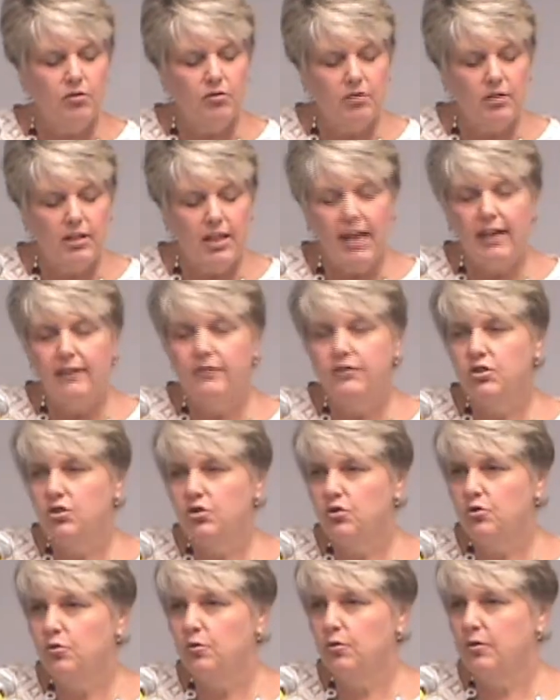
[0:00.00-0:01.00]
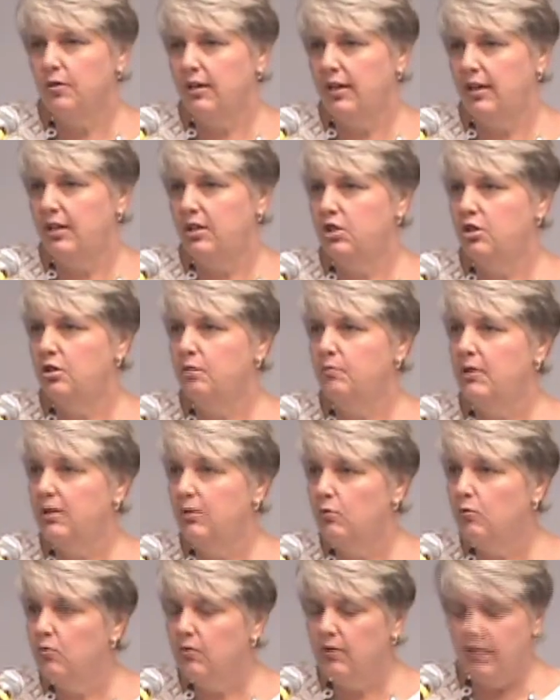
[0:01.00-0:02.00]
your life story to
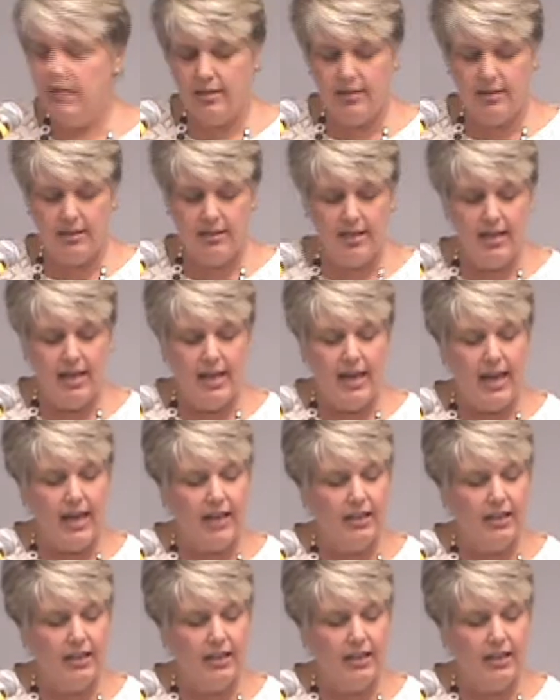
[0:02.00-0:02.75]
be written